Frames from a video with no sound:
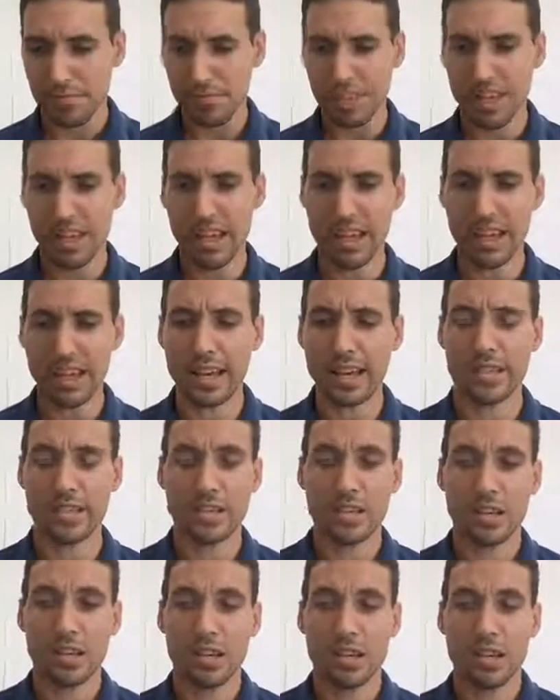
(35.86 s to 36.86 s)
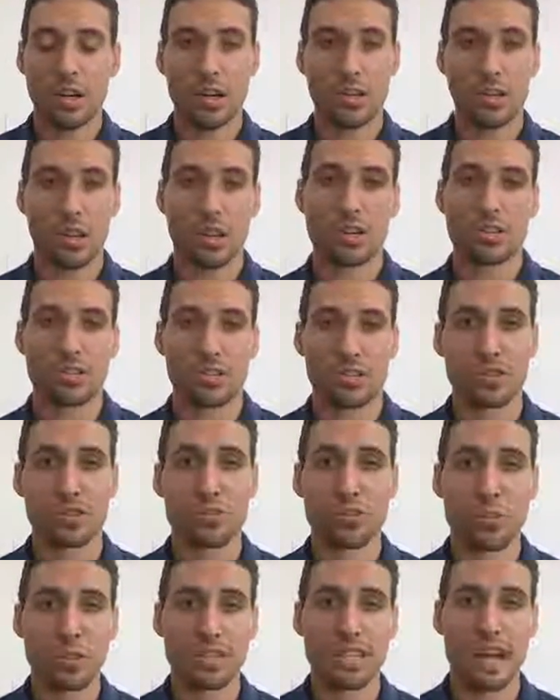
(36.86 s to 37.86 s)
And so
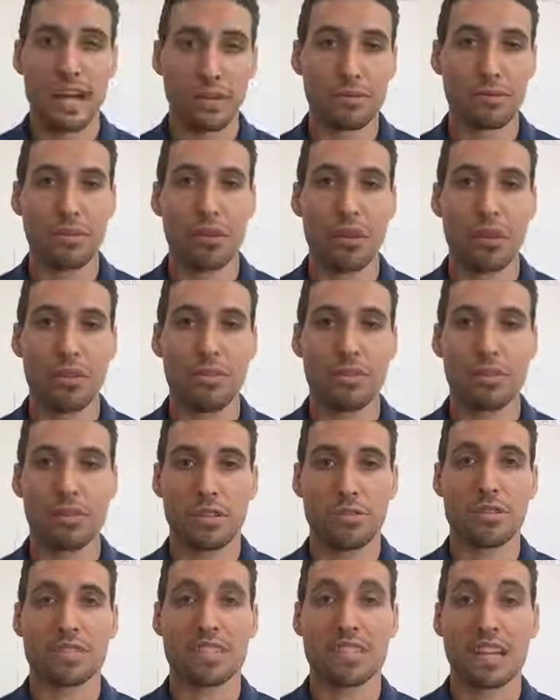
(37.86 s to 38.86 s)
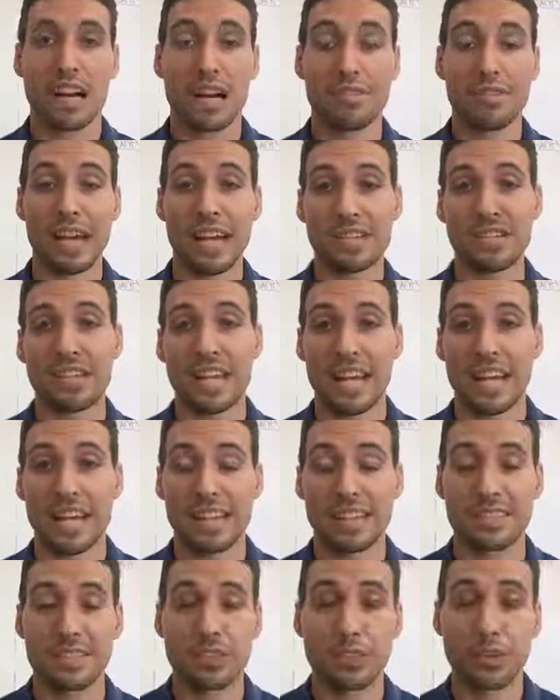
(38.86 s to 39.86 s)
what that involved was a lot of
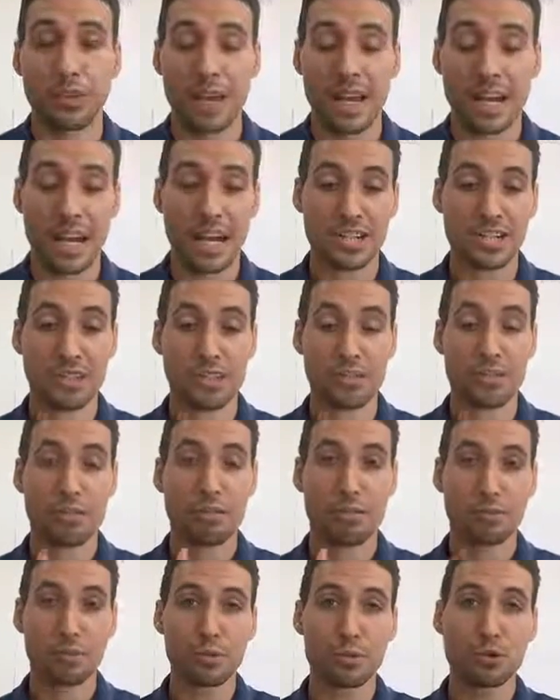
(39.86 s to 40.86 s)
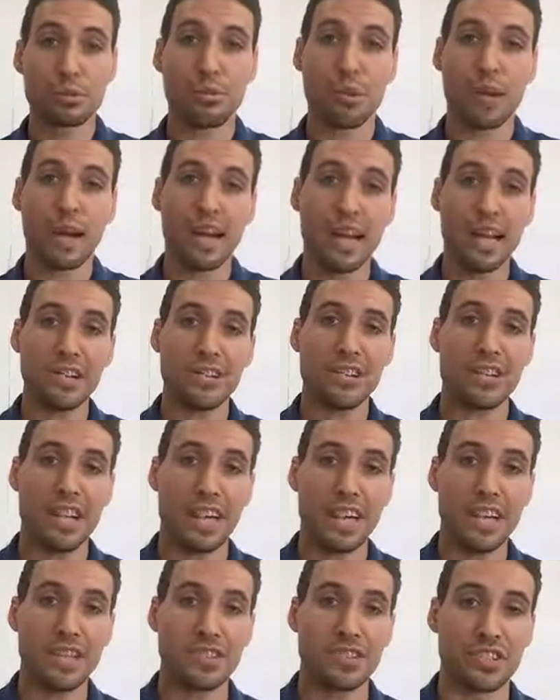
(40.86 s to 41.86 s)
educating. And actually through my
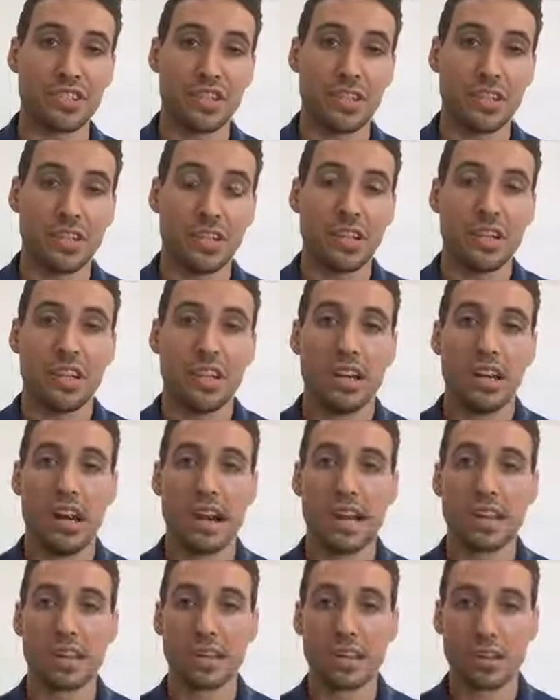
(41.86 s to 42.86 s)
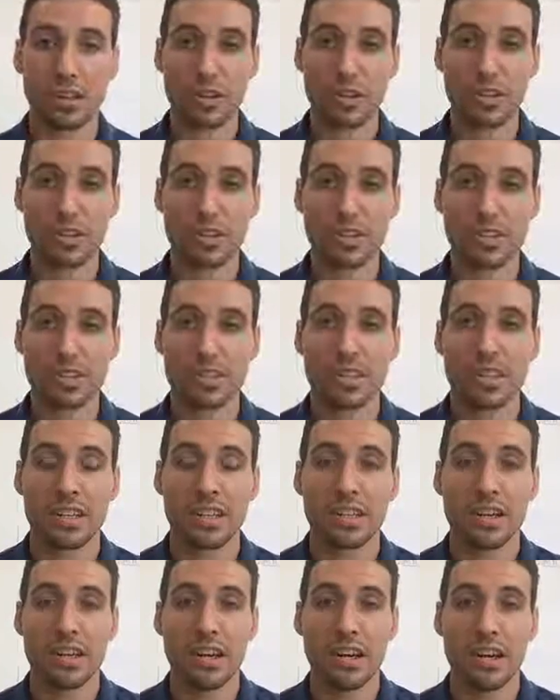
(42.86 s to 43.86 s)
education, I learned
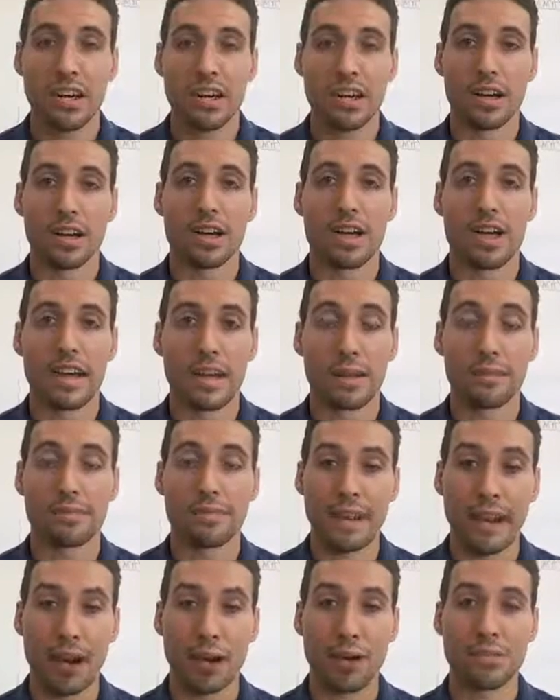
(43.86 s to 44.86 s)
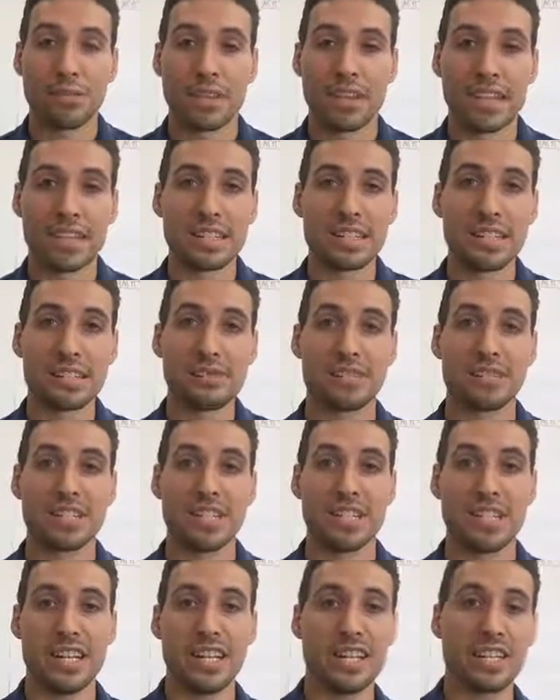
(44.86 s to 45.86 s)
and I found a
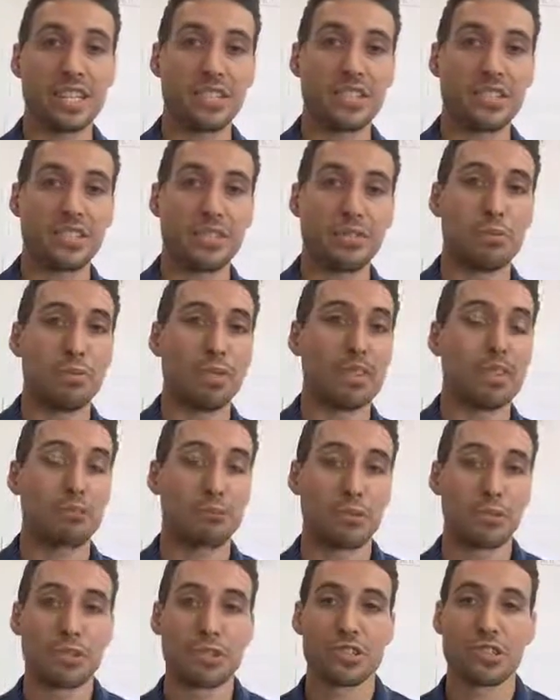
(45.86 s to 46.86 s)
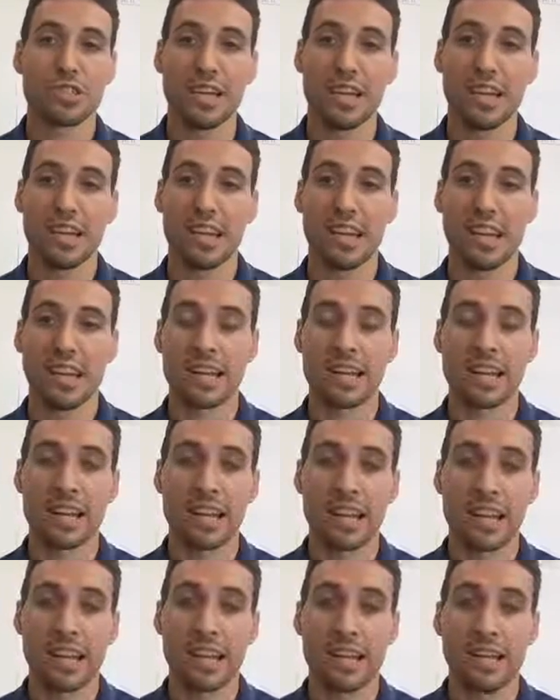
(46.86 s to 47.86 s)
different niche within real estate. And
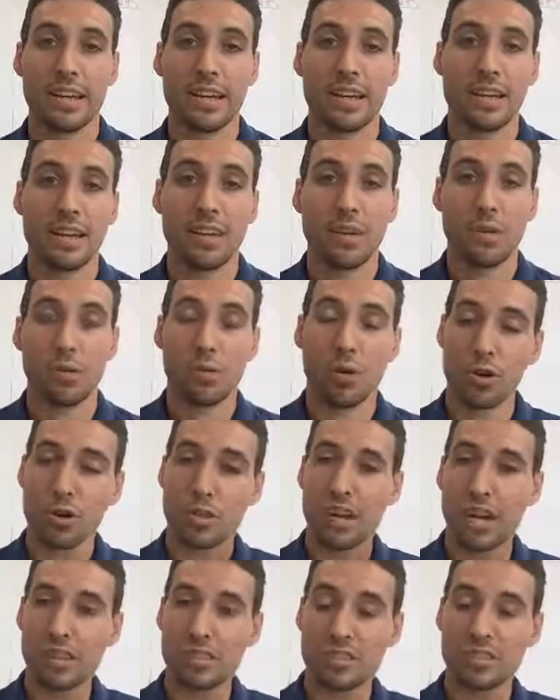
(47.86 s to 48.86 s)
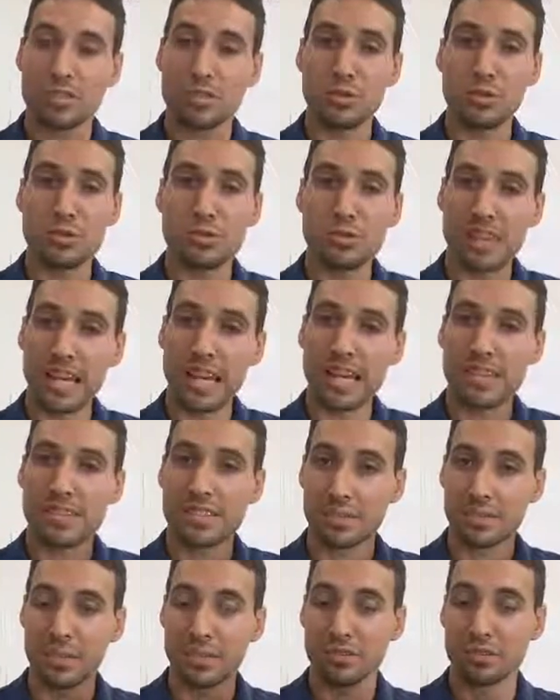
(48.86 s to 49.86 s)
I want you guys to take
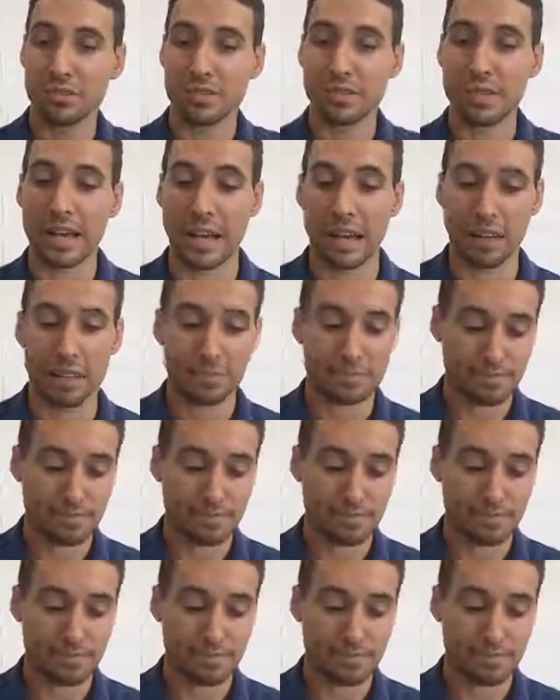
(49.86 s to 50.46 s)
something from that.